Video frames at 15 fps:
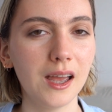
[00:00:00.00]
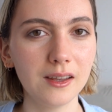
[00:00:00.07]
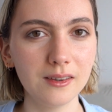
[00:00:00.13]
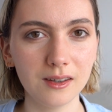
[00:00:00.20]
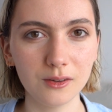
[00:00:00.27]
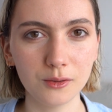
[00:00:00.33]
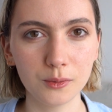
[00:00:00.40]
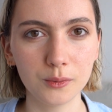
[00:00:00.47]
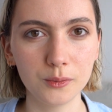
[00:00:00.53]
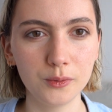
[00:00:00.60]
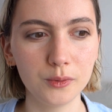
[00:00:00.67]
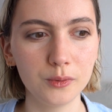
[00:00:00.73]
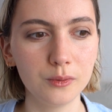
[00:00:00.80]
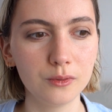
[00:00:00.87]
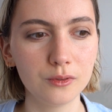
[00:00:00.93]
as I
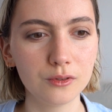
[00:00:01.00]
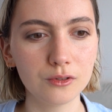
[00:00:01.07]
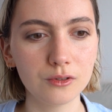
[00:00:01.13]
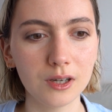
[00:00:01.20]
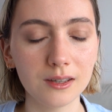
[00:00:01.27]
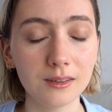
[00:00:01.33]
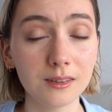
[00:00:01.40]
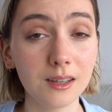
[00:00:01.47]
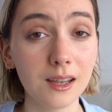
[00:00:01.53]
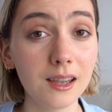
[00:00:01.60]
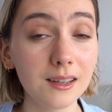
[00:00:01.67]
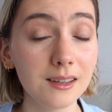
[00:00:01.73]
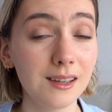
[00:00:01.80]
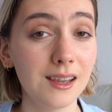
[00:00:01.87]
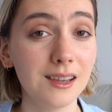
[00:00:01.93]
told you, stress
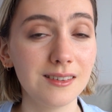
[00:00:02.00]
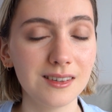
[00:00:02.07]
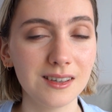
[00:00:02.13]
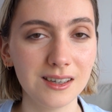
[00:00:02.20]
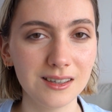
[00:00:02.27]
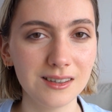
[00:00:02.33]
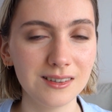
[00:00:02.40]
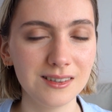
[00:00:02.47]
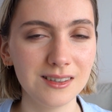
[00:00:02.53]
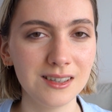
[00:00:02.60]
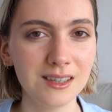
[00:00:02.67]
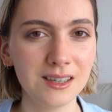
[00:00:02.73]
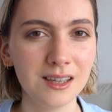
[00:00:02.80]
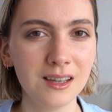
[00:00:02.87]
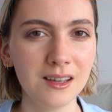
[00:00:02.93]
and
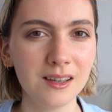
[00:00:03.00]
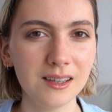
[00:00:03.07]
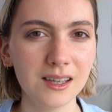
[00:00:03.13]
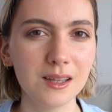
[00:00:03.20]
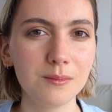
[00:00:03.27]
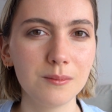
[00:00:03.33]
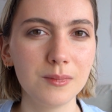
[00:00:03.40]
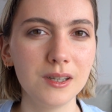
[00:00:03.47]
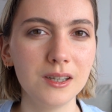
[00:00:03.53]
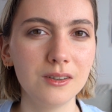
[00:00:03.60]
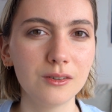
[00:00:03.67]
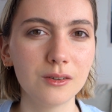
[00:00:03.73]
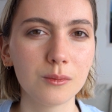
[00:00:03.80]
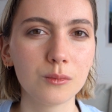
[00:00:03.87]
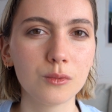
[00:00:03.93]
anxiety can be
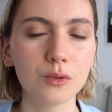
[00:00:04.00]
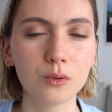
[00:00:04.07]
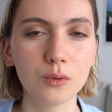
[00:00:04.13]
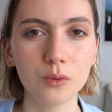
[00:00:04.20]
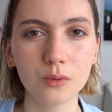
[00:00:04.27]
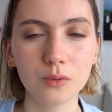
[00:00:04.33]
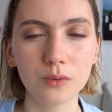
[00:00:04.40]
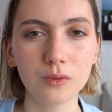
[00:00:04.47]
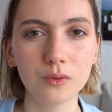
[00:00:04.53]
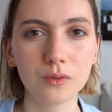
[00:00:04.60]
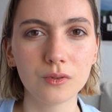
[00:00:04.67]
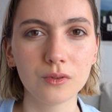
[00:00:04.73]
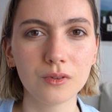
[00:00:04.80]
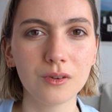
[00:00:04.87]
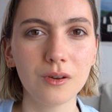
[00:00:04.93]
some
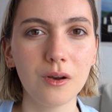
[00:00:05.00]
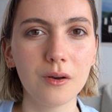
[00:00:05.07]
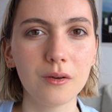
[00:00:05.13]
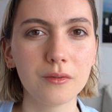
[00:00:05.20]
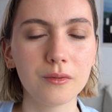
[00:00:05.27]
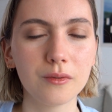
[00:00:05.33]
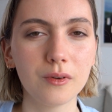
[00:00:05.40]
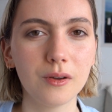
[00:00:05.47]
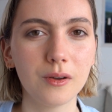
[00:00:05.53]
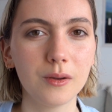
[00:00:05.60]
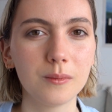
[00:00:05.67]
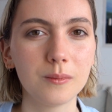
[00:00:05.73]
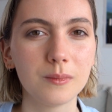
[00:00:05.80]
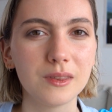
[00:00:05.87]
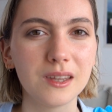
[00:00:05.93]
sources of
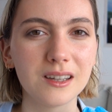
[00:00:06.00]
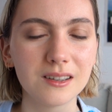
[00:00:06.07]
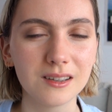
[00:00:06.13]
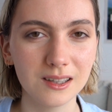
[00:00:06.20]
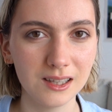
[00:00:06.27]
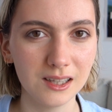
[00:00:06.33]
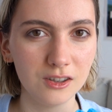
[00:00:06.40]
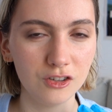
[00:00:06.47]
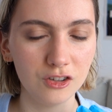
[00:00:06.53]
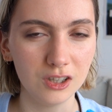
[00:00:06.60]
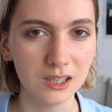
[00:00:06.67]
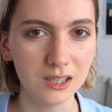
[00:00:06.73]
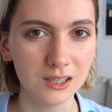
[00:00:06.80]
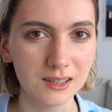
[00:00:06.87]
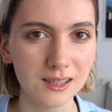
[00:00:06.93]
that
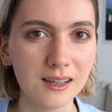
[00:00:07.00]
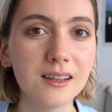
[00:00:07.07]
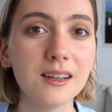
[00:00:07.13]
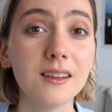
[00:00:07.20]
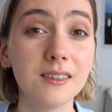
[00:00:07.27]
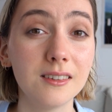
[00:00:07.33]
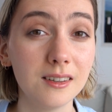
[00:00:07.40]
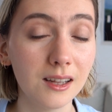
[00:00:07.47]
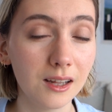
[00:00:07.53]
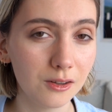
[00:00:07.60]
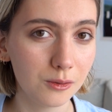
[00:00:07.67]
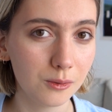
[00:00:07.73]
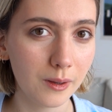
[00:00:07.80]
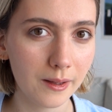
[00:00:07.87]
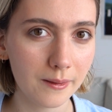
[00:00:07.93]
clenching tendency
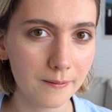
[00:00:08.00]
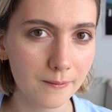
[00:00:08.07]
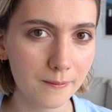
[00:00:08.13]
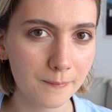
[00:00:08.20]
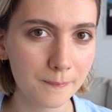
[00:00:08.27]
that you have.